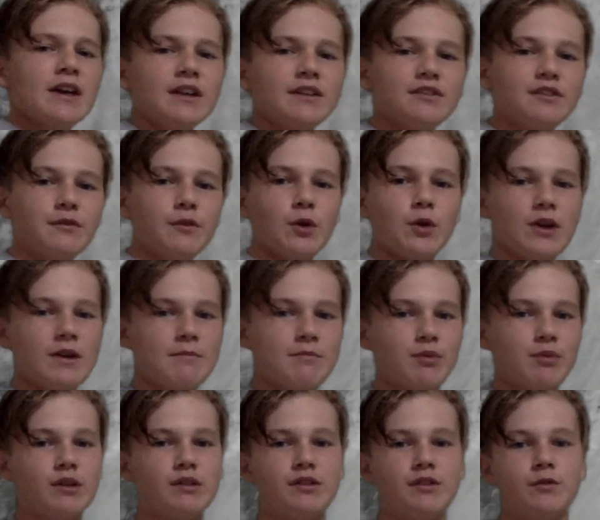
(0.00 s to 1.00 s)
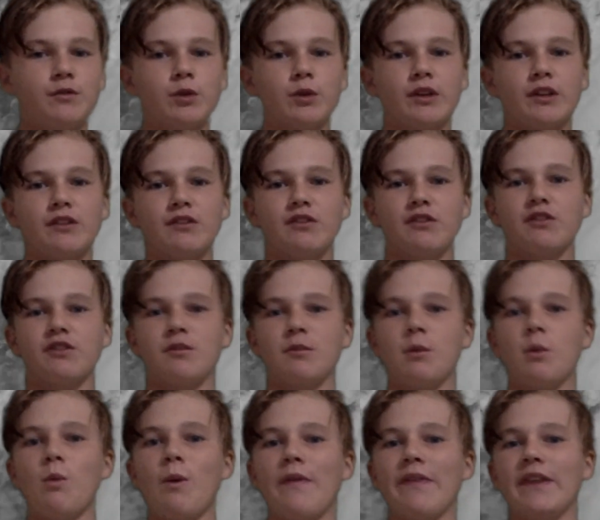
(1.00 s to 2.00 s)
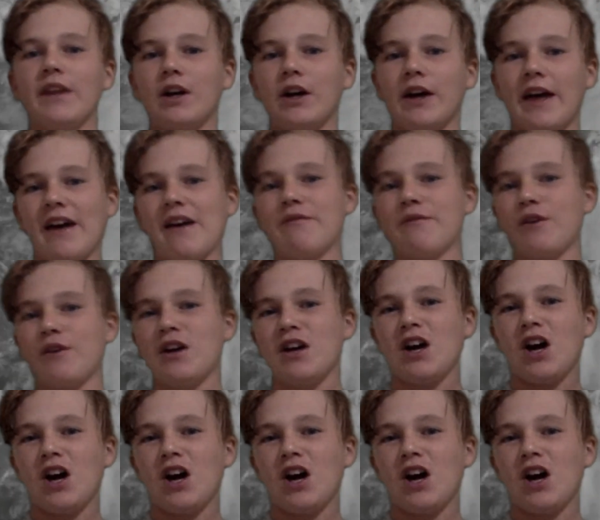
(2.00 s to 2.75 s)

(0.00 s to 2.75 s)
It's a very impressive looking system, and one that I have